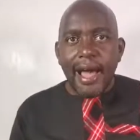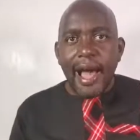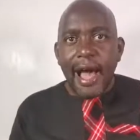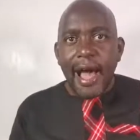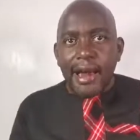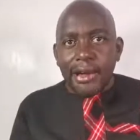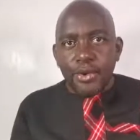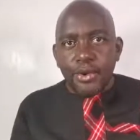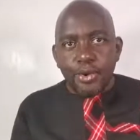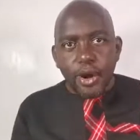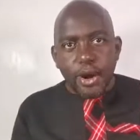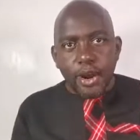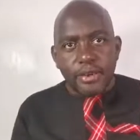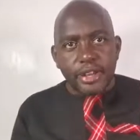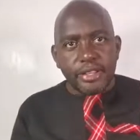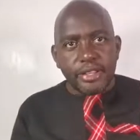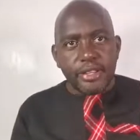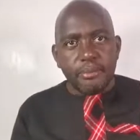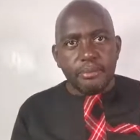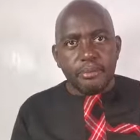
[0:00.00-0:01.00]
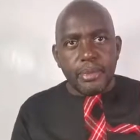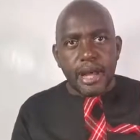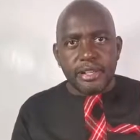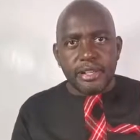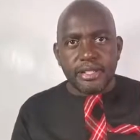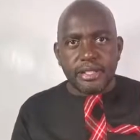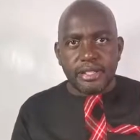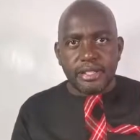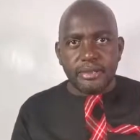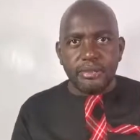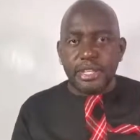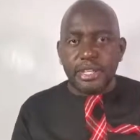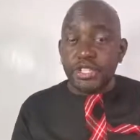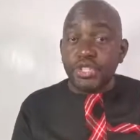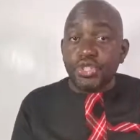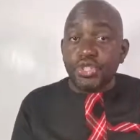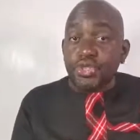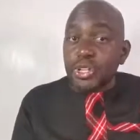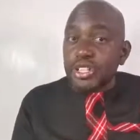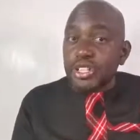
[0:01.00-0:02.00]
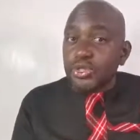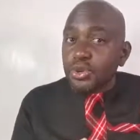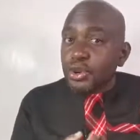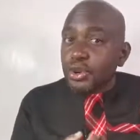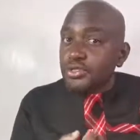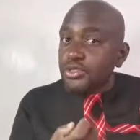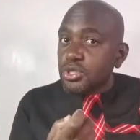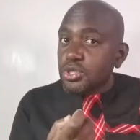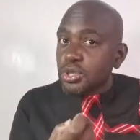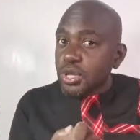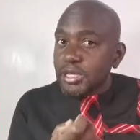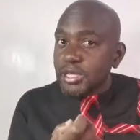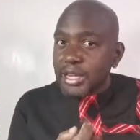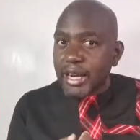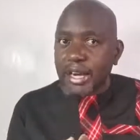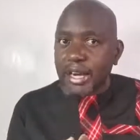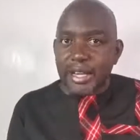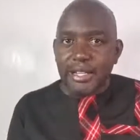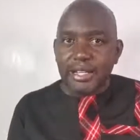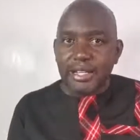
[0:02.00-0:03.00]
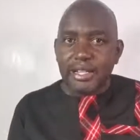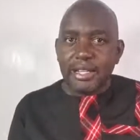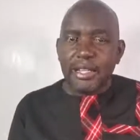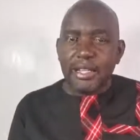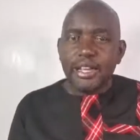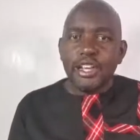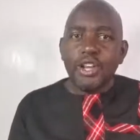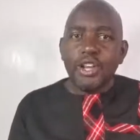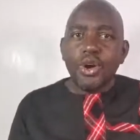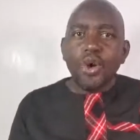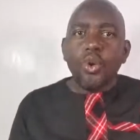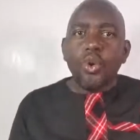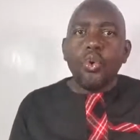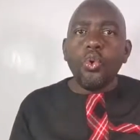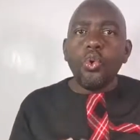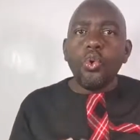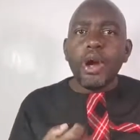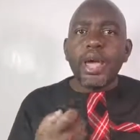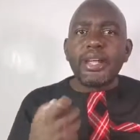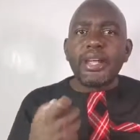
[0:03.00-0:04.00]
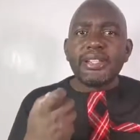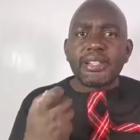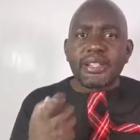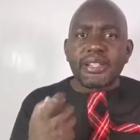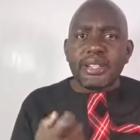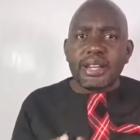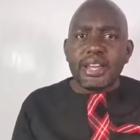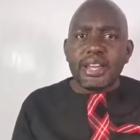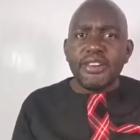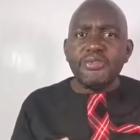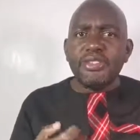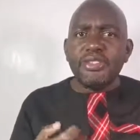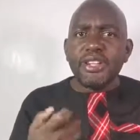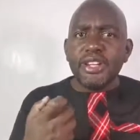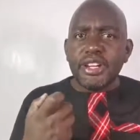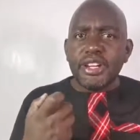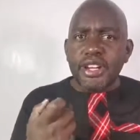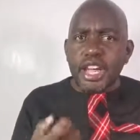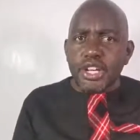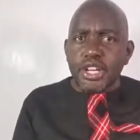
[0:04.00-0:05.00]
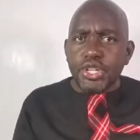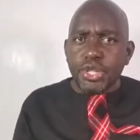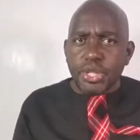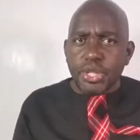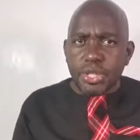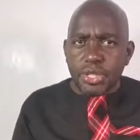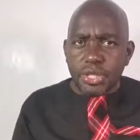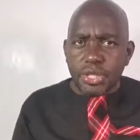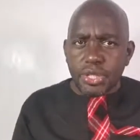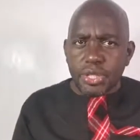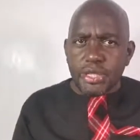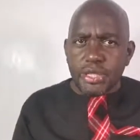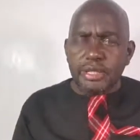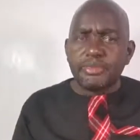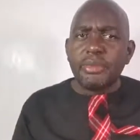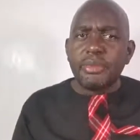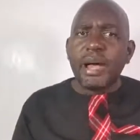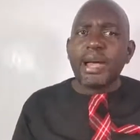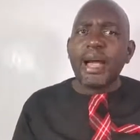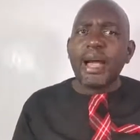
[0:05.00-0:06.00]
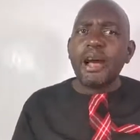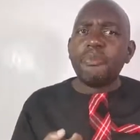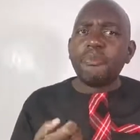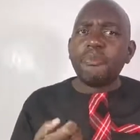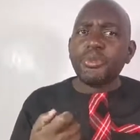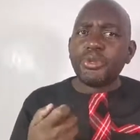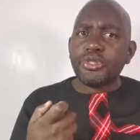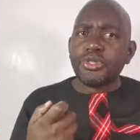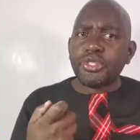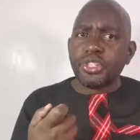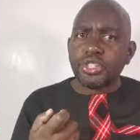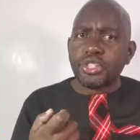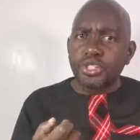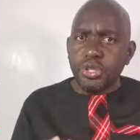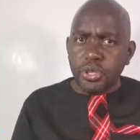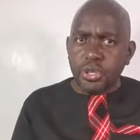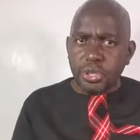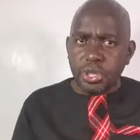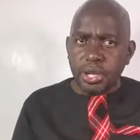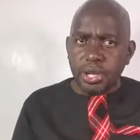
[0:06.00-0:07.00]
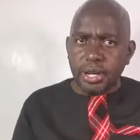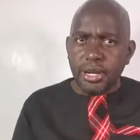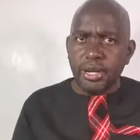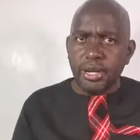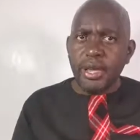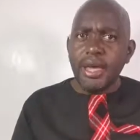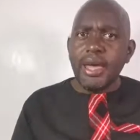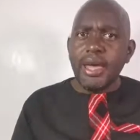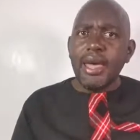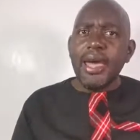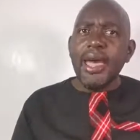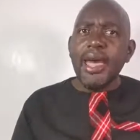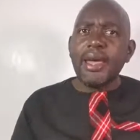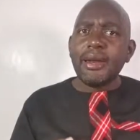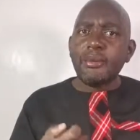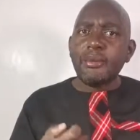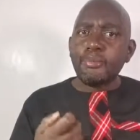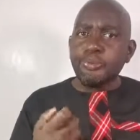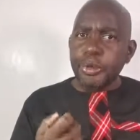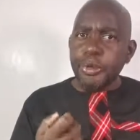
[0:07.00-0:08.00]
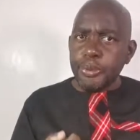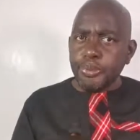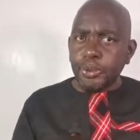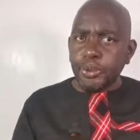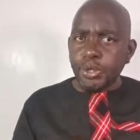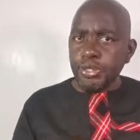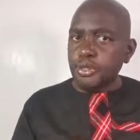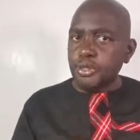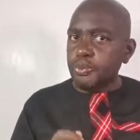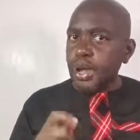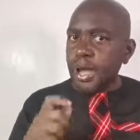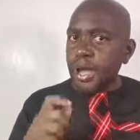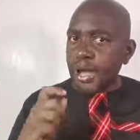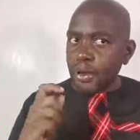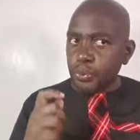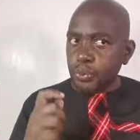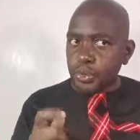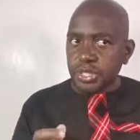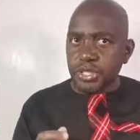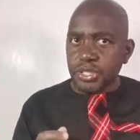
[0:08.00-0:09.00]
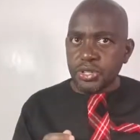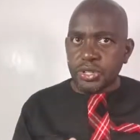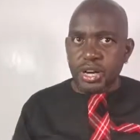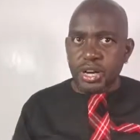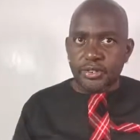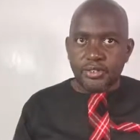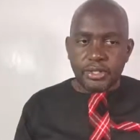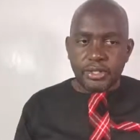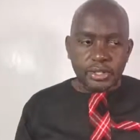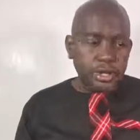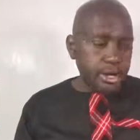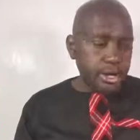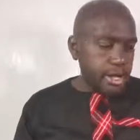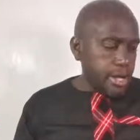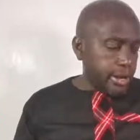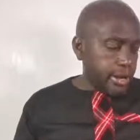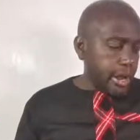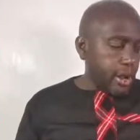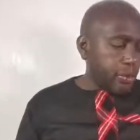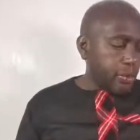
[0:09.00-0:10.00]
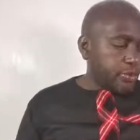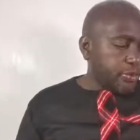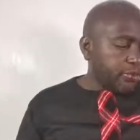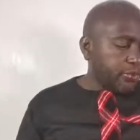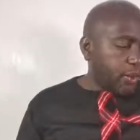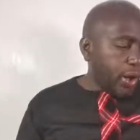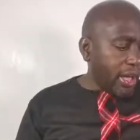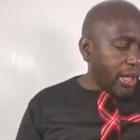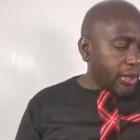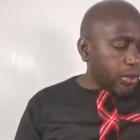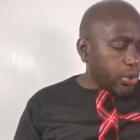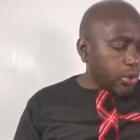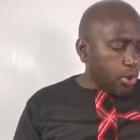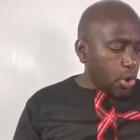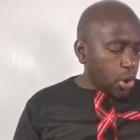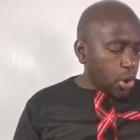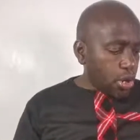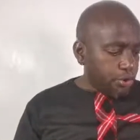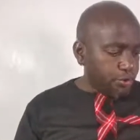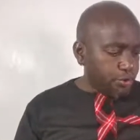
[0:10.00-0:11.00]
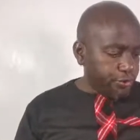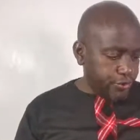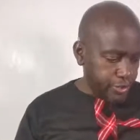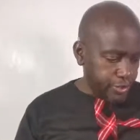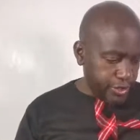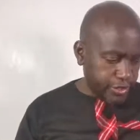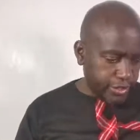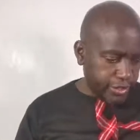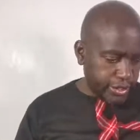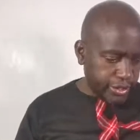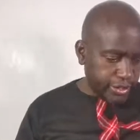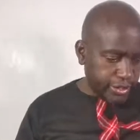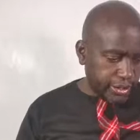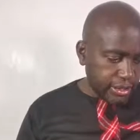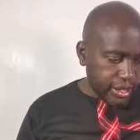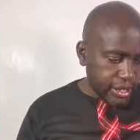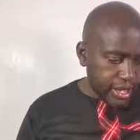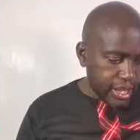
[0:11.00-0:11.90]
alluring the masked mistress of sorceries, who enslaved nations by her prostitution and peoples by her witchcraft. Now, before I go on further,